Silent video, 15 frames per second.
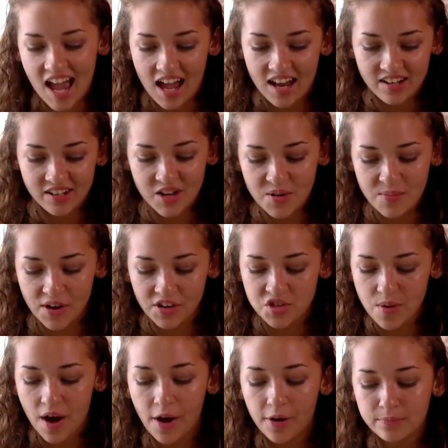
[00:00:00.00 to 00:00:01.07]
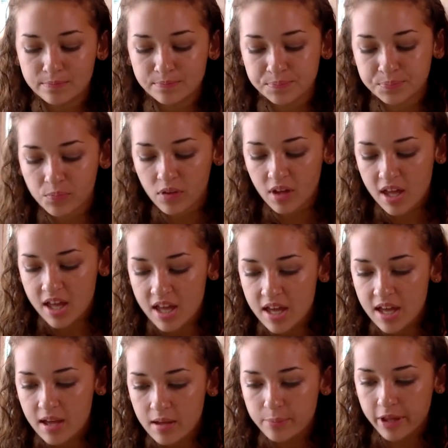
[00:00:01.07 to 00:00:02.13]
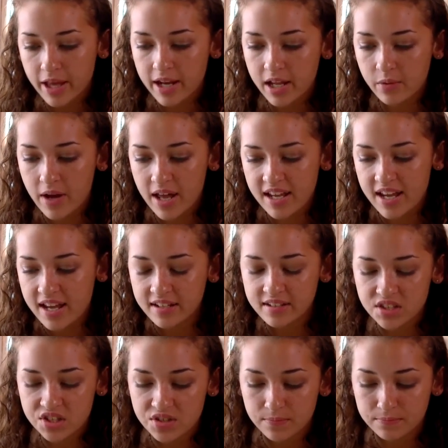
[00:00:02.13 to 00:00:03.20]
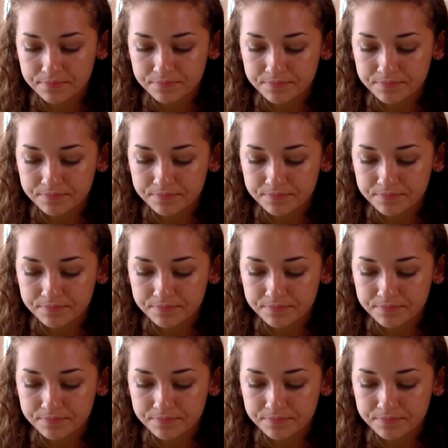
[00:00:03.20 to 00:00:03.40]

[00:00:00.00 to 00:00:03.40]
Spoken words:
I don't know much about planning weddings,